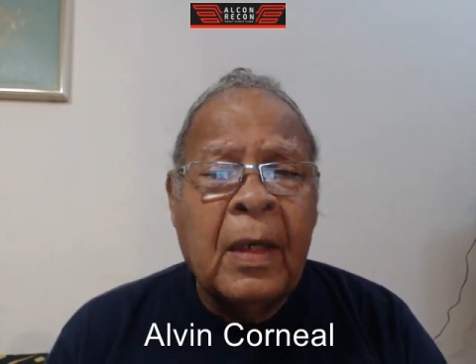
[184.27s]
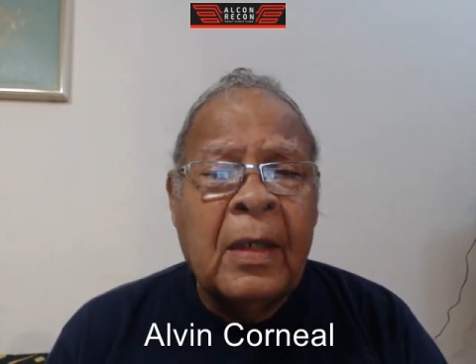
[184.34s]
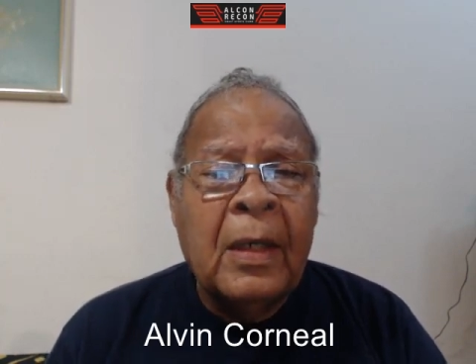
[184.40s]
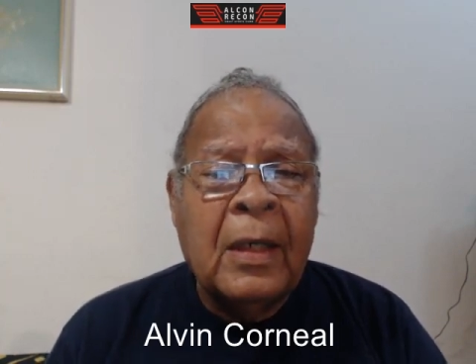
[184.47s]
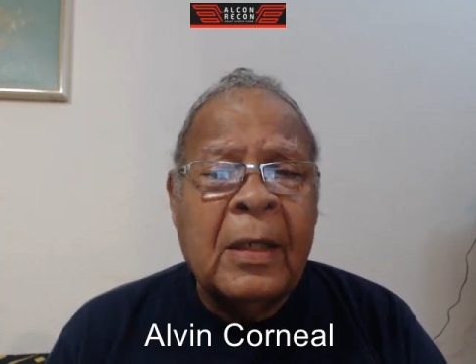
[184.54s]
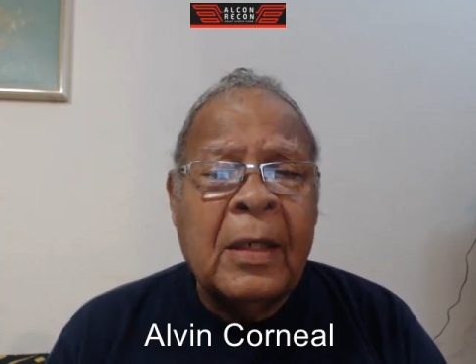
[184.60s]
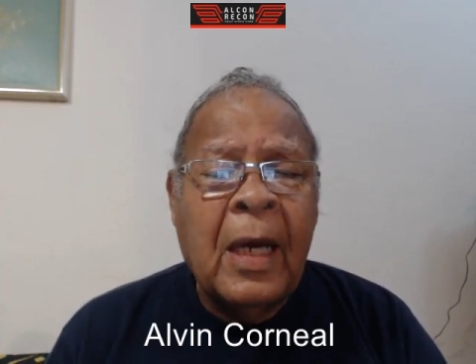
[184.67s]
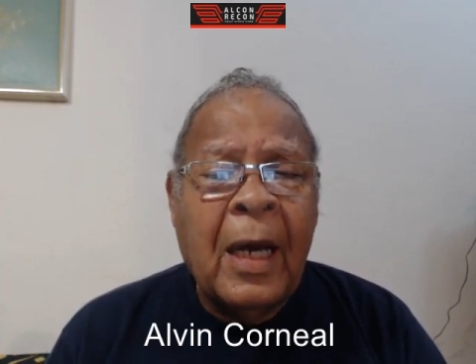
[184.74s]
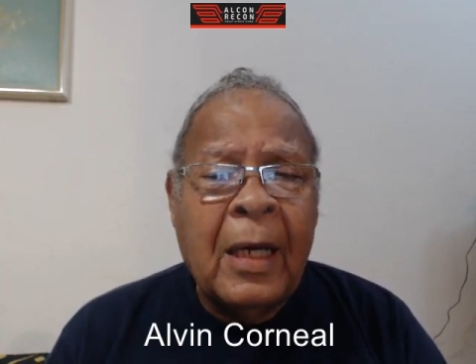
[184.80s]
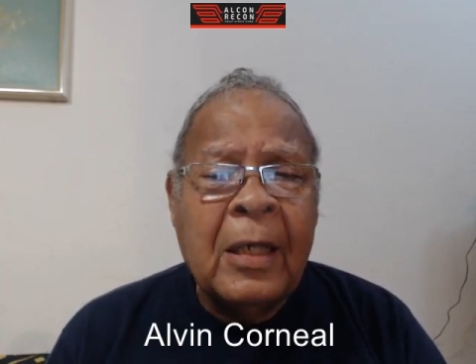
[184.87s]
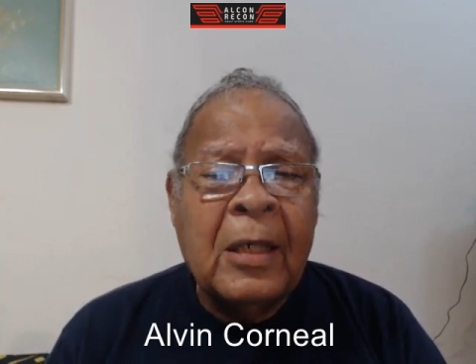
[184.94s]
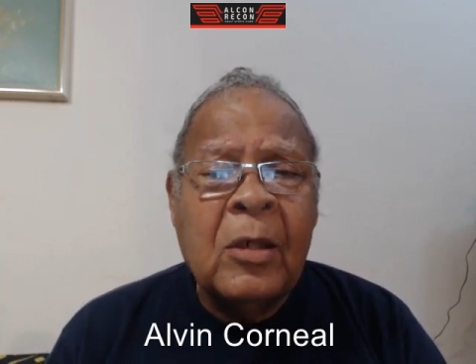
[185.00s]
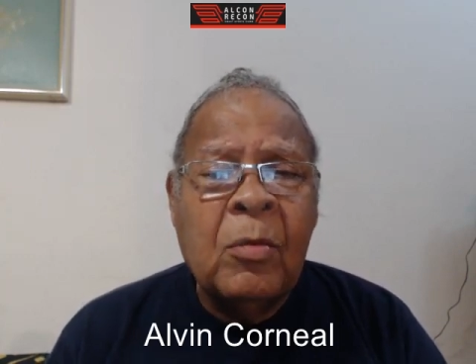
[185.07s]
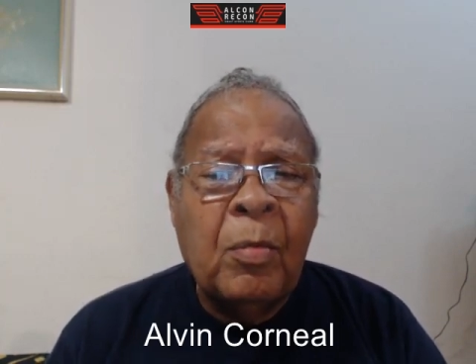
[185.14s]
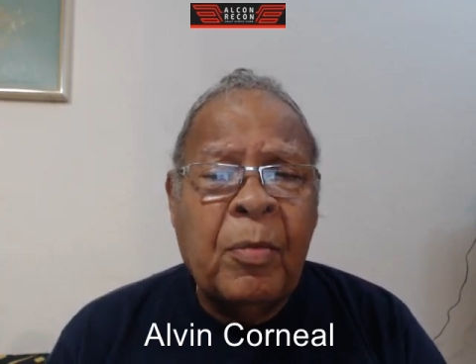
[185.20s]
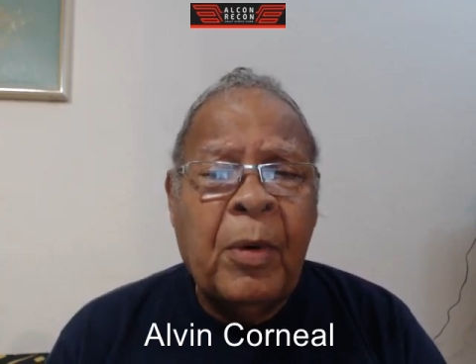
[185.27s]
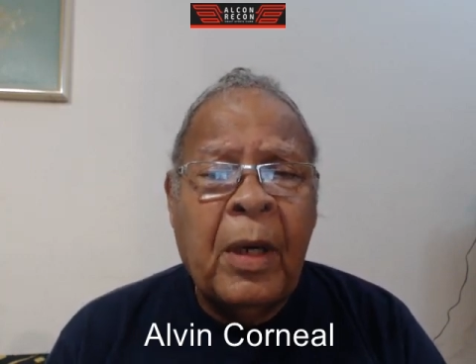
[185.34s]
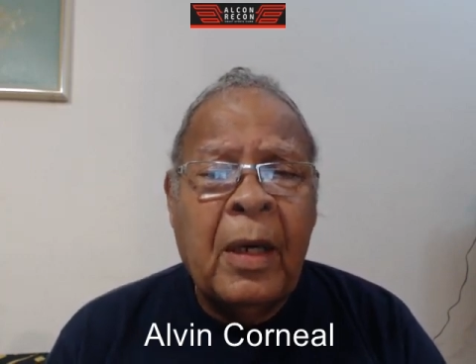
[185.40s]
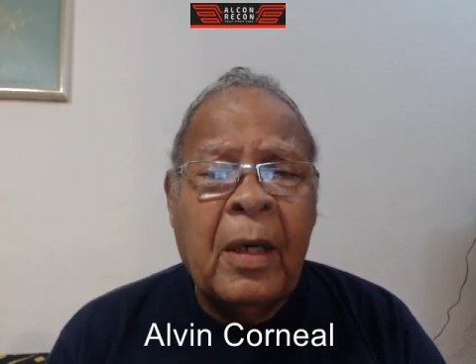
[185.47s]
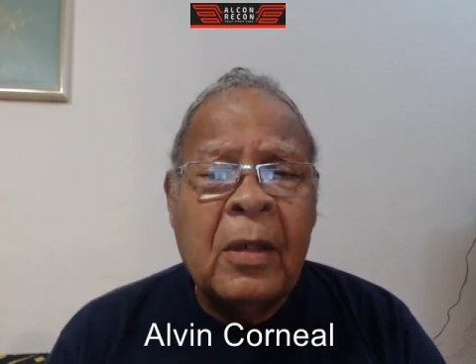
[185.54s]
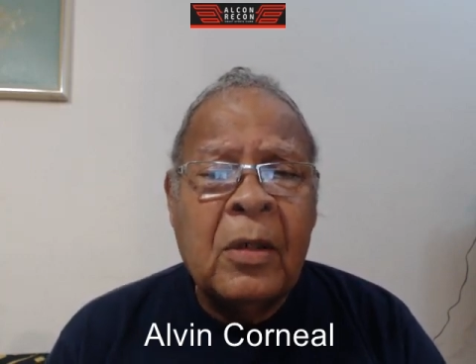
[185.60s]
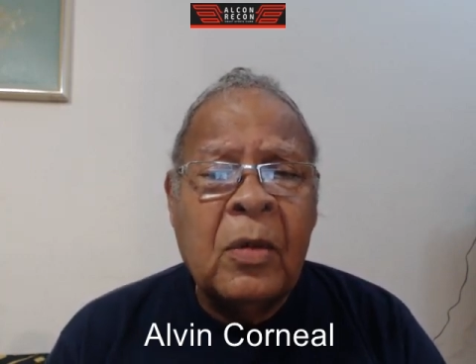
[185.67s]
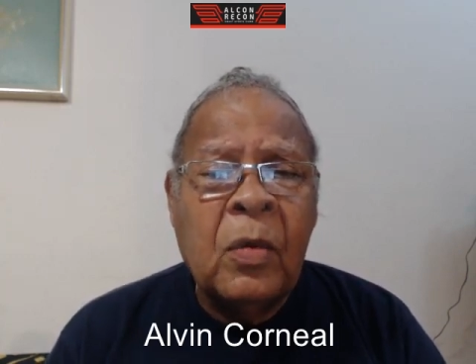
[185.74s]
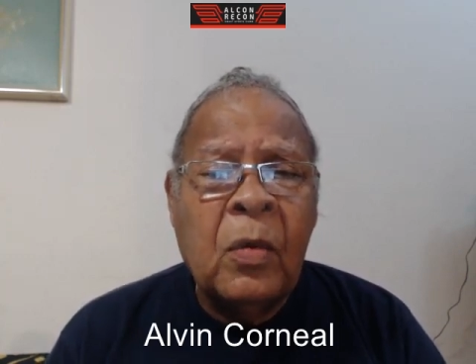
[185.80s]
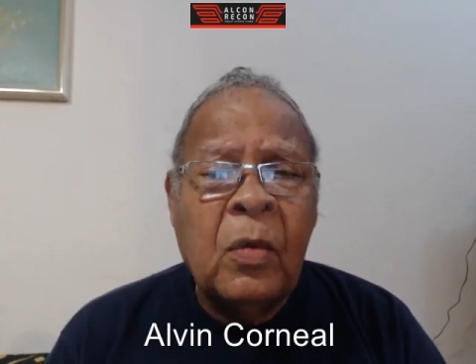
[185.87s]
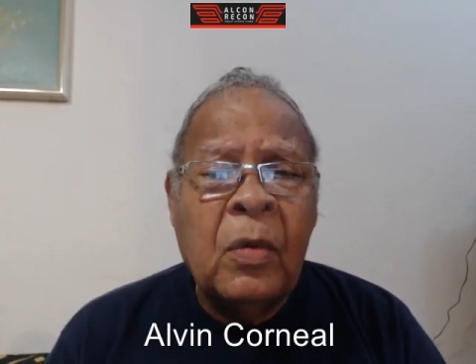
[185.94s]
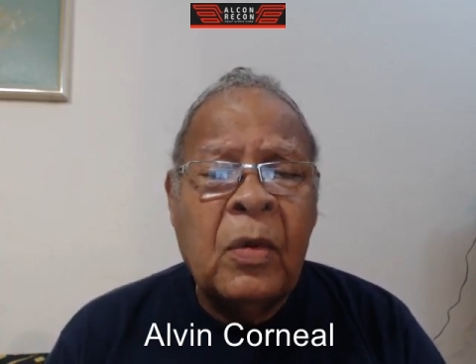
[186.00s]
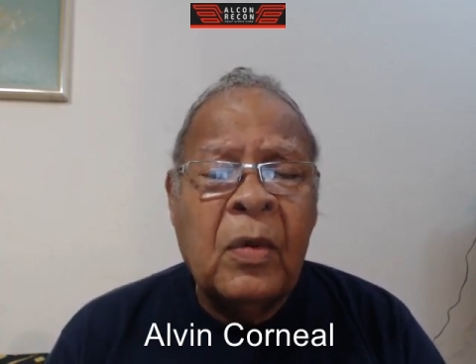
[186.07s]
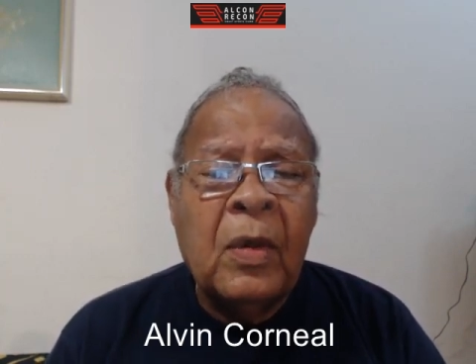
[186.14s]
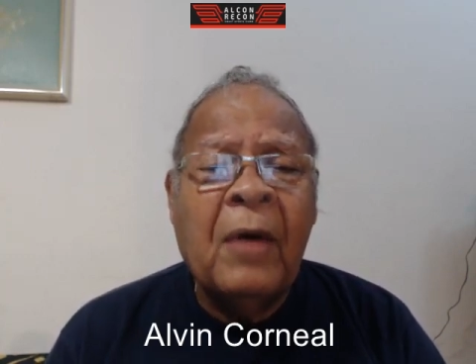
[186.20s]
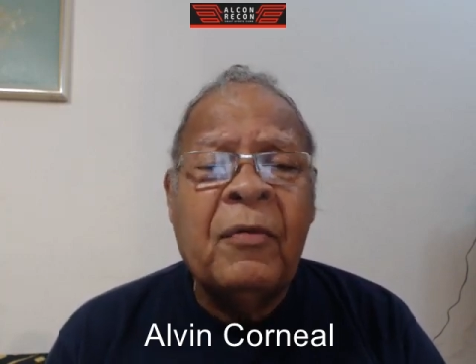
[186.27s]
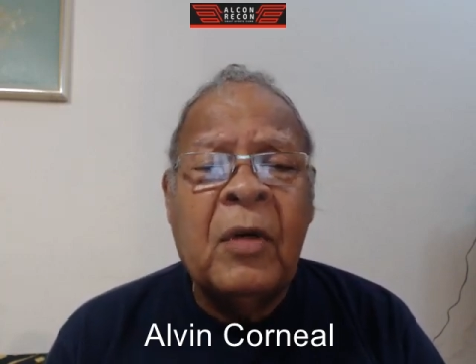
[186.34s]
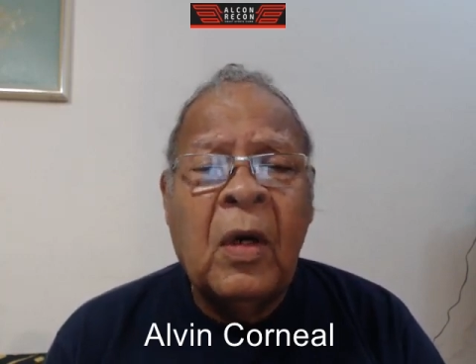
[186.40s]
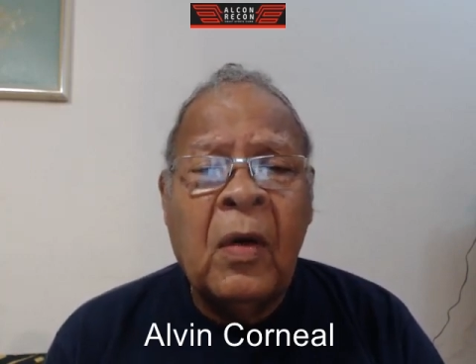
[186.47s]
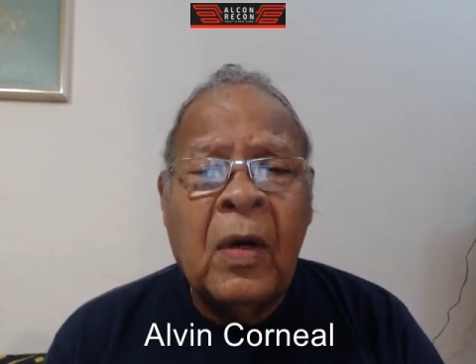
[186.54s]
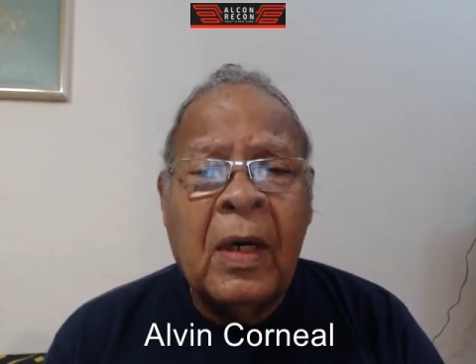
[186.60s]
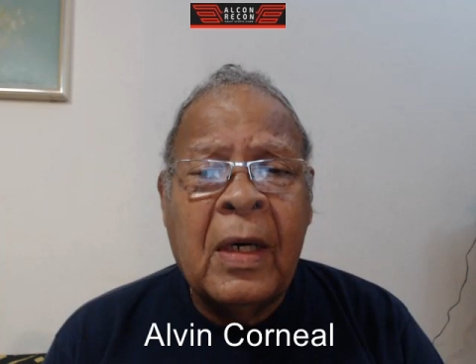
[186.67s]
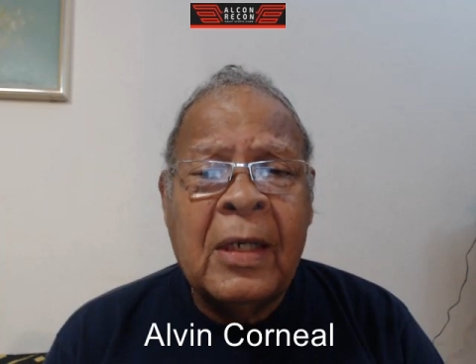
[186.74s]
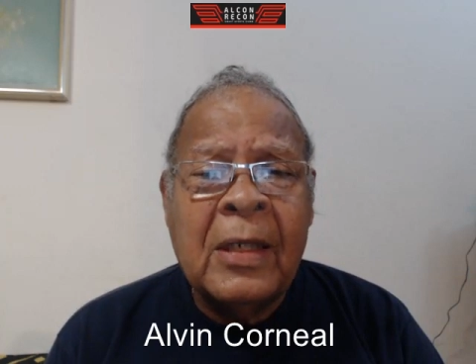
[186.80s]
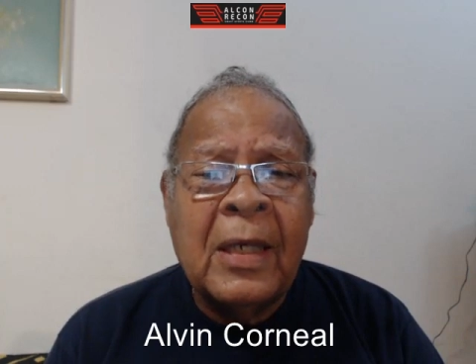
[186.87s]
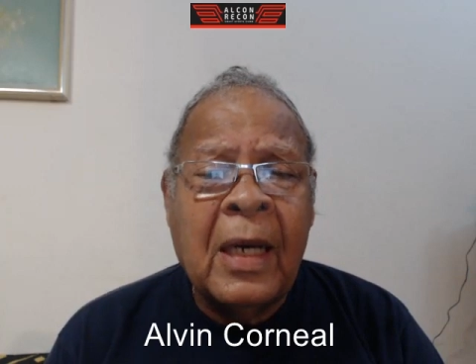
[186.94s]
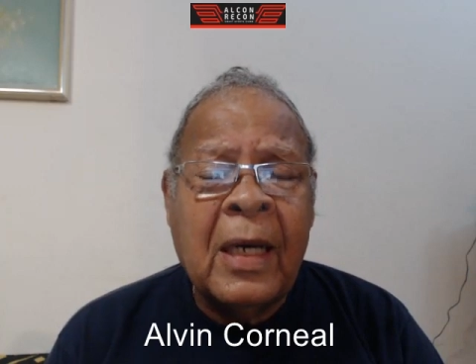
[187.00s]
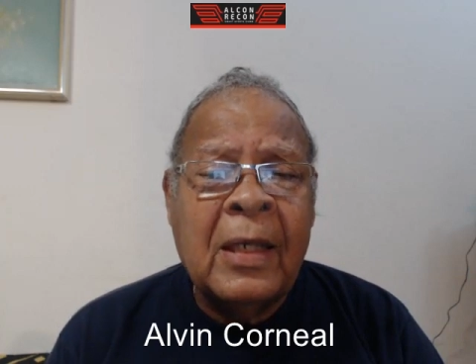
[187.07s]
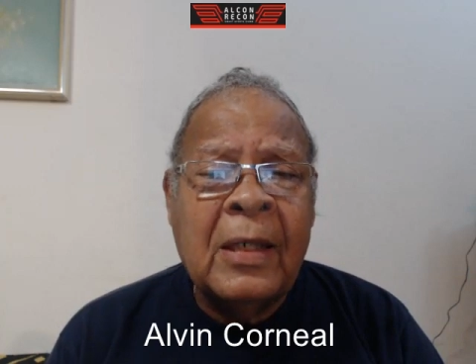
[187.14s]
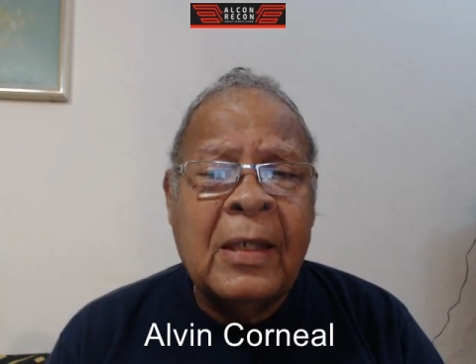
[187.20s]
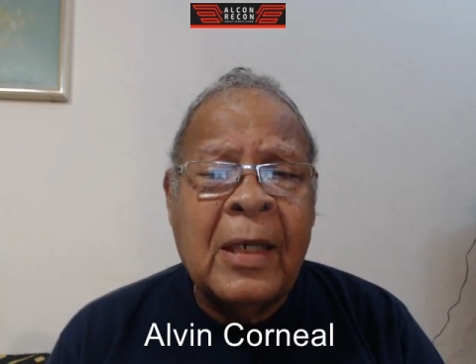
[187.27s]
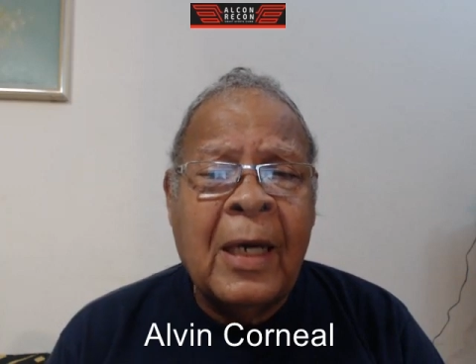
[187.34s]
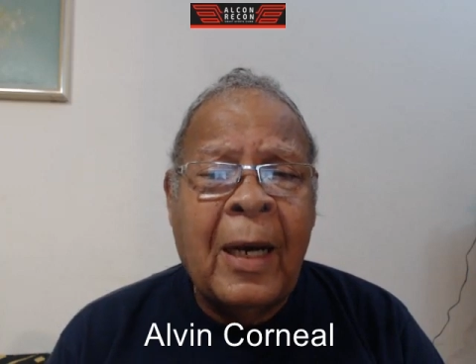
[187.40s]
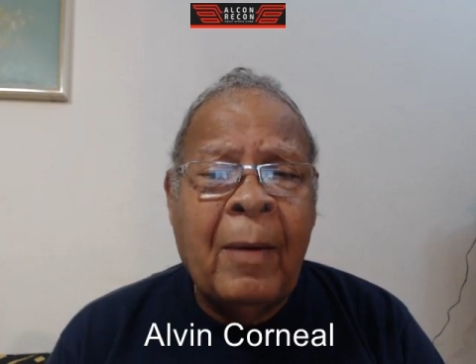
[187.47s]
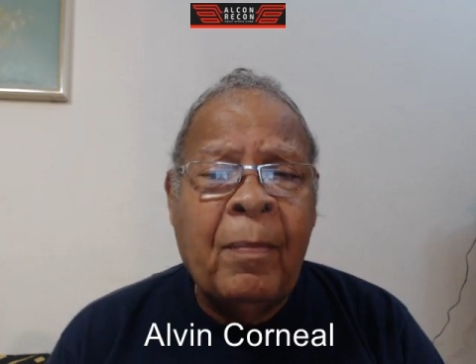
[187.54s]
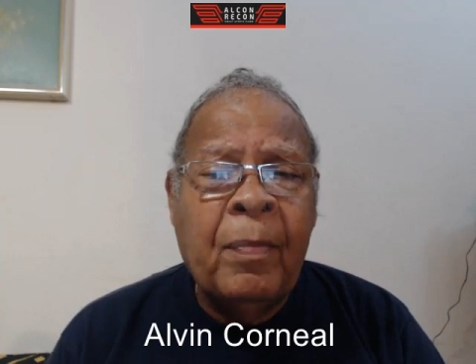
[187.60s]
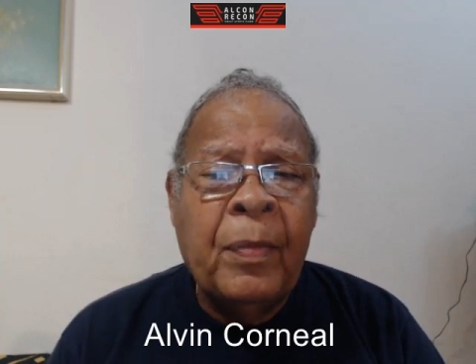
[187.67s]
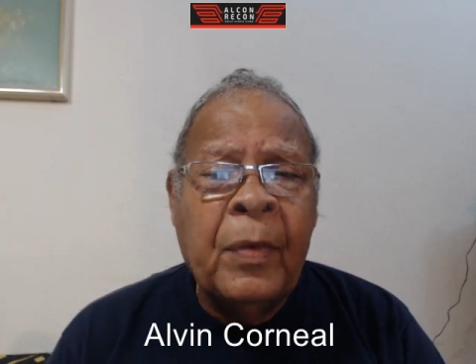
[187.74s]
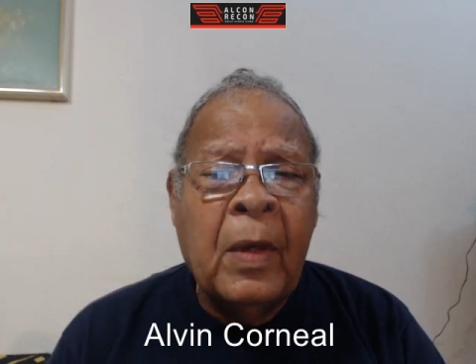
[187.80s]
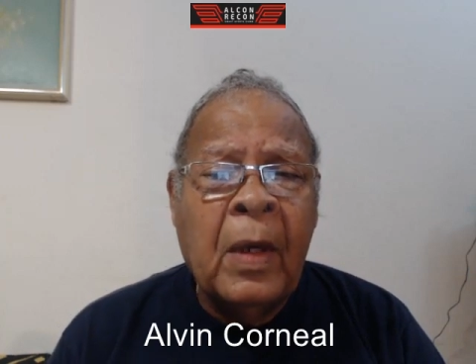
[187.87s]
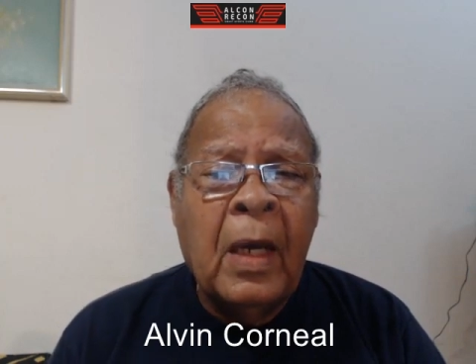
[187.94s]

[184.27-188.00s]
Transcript: that had some players who you'd have to look at a second time